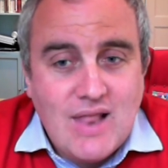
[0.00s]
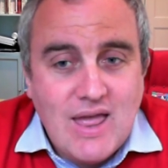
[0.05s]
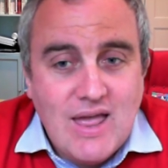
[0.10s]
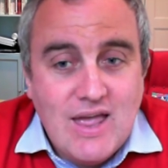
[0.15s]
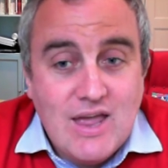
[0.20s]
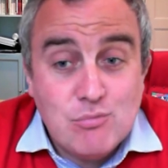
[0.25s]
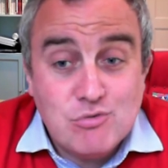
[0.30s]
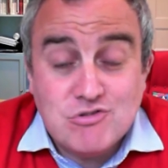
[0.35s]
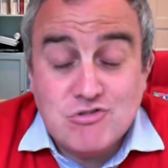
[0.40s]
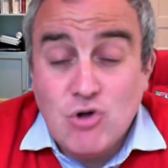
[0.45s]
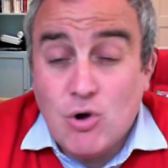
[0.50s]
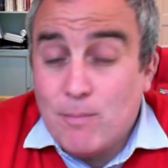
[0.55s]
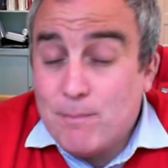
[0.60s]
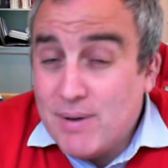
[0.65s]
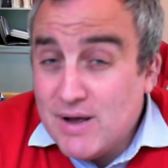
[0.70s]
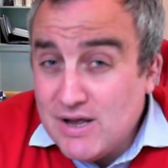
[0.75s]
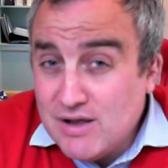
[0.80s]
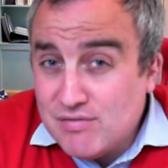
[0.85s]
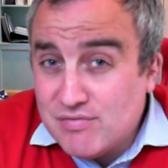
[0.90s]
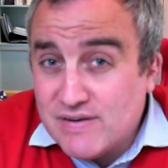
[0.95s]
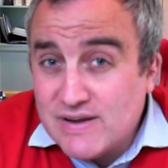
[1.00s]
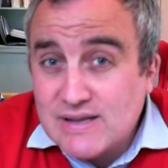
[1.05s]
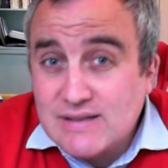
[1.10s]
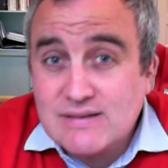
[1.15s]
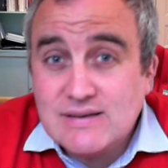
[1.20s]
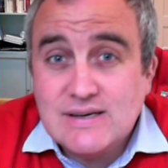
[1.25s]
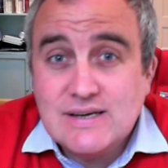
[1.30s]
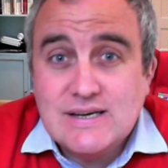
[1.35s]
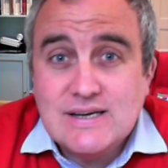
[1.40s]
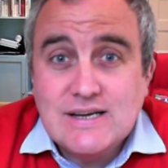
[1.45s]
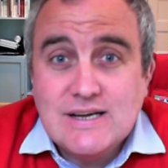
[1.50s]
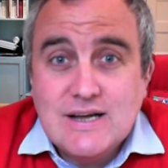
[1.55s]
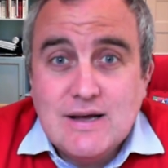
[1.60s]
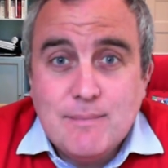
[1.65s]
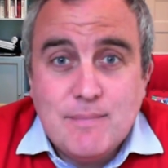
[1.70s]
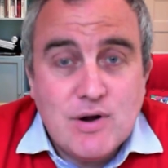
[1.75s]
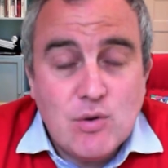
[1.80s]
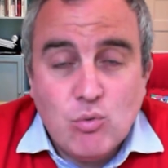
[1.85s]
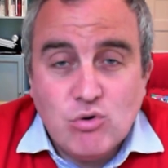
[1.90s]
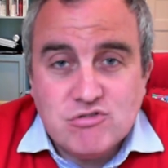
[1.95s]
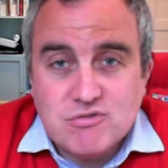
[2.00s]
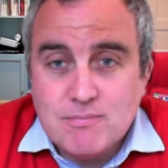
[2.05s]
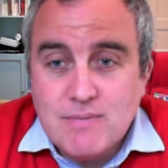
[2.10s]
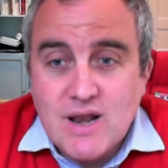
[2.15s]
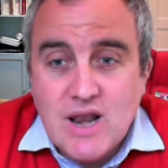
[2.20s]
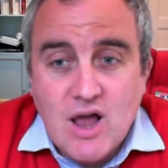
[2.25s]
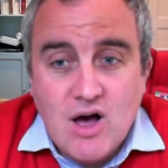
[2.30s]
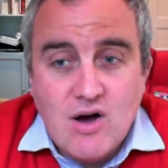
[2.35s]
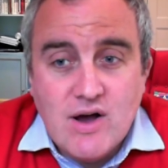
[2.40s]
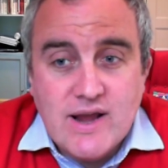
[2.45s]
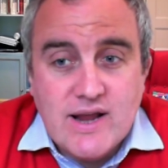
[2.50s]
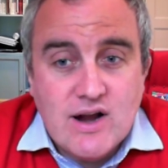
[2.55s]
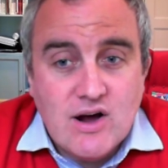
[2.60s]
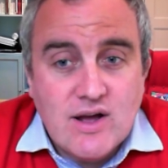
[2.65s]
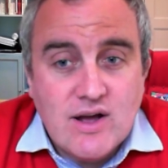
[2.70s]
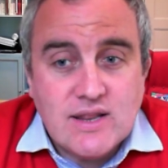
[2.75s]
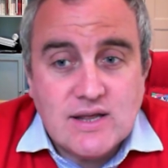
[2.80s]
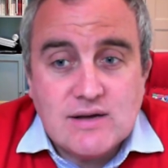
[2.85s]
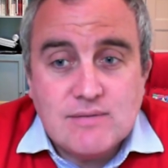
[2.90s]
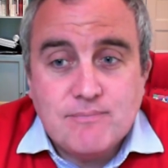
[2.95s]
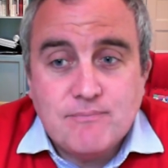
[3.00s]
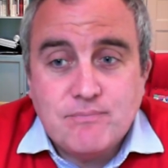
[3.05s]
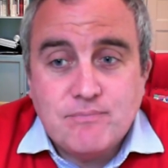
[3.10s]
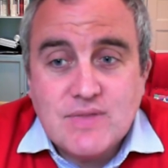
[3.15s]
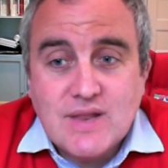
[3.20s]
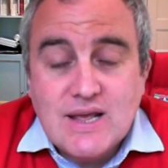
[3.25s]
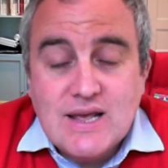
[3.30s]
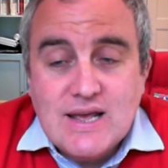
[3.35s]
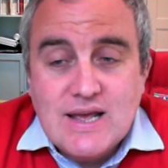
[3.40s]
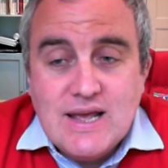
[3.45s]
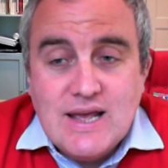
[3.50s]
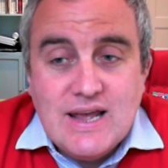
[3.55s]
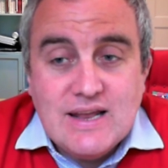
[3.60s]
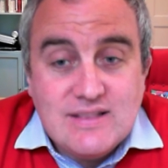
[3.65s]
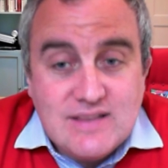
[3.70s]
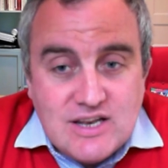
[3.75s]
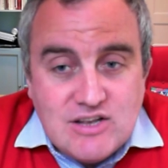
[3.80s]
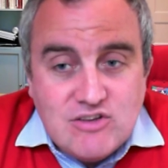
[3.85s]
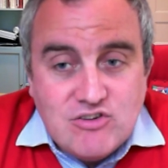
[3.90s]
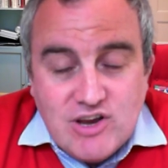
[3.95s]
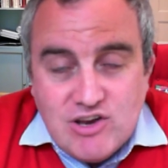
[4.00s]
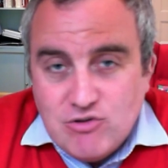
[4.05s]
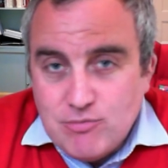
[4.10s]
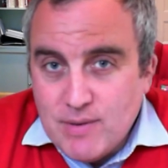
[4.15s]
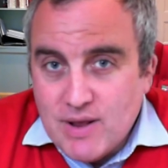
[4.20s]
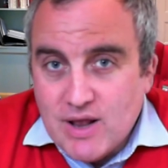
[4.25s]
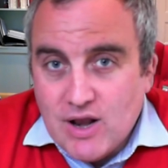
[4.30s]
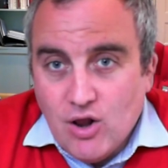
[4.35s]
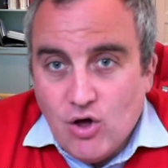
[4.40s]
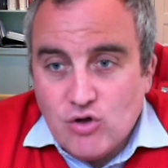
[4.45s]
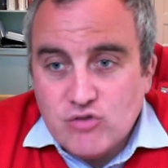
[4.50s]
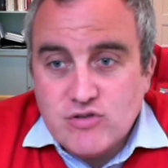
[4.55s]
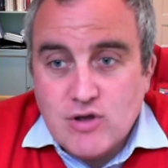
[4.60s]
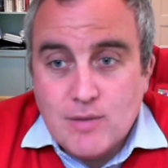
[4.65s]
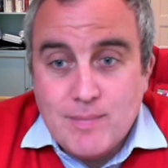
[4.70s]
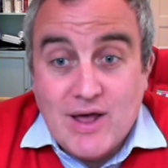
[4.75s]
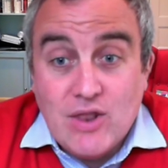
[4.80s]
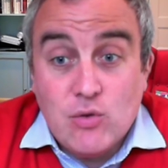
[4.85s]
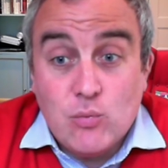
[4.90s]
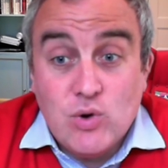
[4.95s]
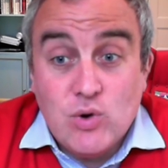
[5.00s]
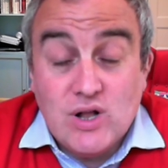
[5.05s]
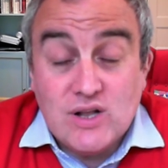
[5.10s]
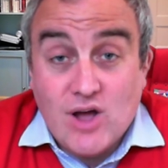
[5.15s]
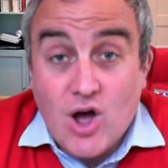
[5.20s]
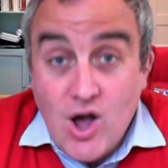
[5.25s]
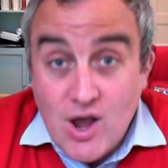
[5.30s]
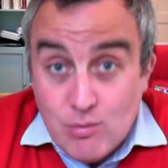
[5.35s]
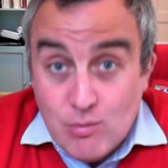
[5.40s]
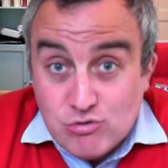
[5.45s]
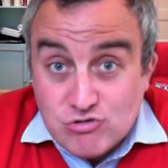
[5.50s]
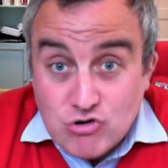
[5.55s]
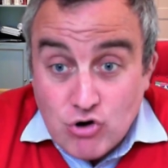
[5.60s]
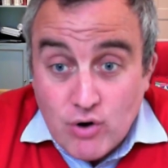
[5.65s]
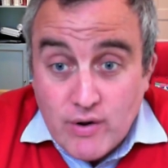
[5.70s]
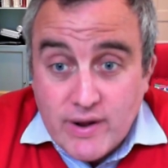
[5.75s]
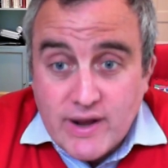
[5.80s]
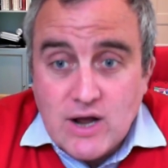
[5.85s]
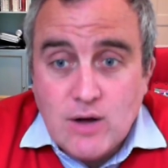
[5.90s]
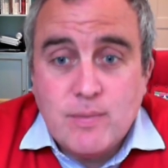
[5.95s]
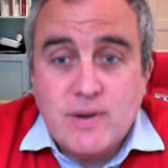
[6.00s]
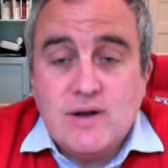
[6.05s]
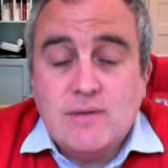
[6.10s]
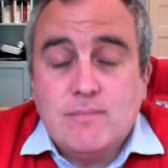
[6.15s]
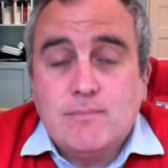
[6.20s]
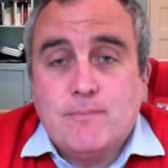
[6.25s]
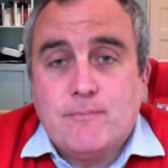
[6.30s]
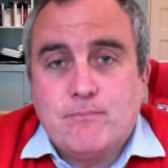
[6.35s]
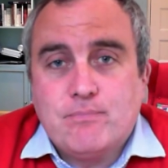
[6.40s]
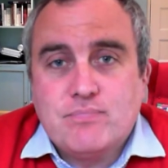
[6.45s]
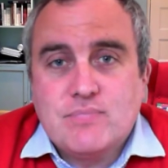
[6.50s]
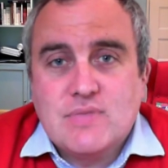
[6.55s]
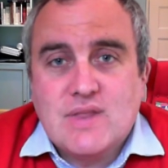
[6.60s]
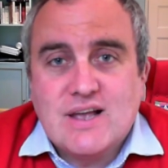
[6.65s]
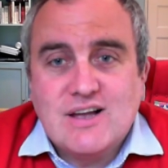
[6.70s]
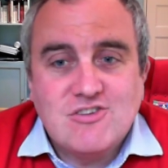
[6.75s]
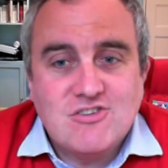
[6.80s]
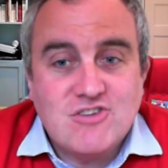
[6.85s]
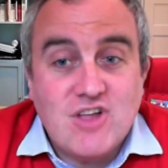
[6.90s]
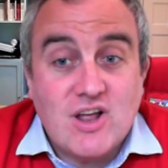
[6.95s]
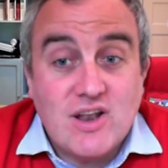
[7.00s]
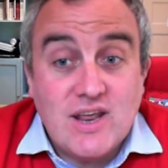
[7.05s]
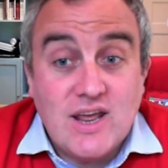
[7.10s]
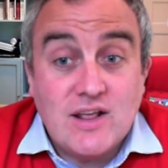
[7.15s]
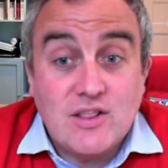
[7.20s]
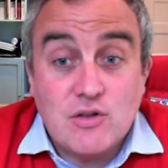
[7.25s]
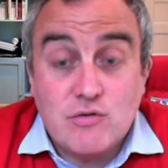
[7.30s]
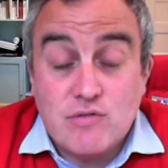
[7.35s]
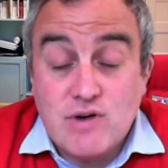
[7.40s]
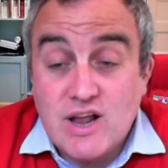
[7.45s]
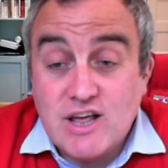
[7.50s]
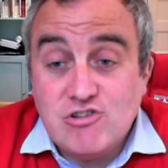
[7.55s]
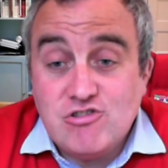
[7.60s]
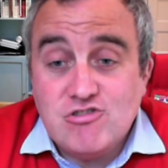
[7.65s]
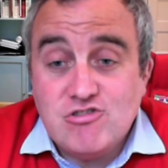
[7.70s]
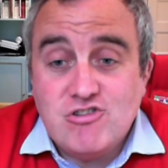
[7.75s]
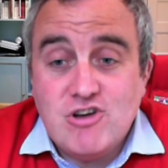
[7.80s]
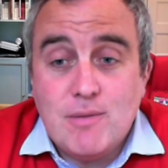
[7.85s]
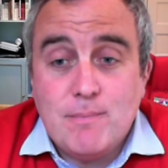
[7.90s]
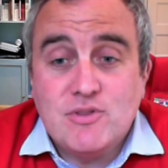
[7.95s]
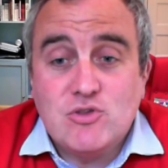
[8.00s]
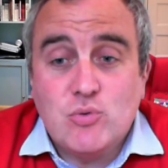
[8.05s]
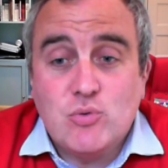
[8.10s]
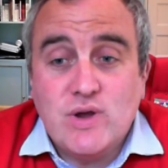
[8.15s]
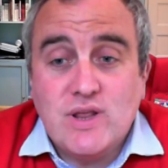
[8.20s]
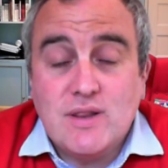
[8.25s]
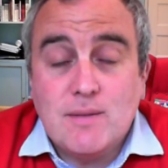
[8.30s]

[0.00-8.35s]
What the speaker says: It was not perfect, but it wasn't malign either. It did teach me a lot about the world I was growing up in. Studying the relationship between the